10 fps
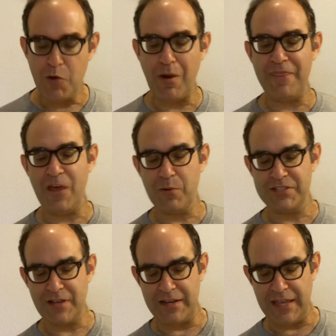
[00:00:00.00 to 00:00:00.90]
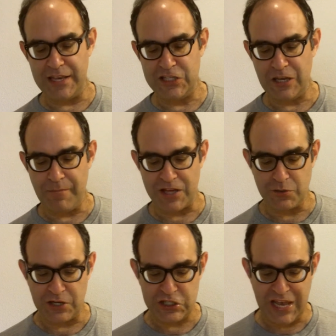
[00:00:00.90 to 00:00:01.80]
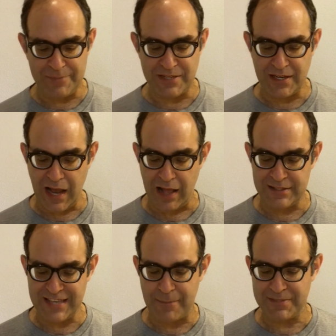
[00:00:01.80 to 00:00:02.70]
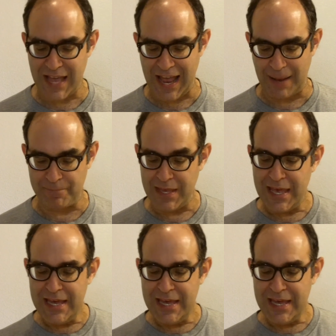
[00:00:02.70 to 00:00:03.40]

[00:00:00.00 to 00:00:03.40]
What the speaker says: when they were studying geometric shapes in concept time.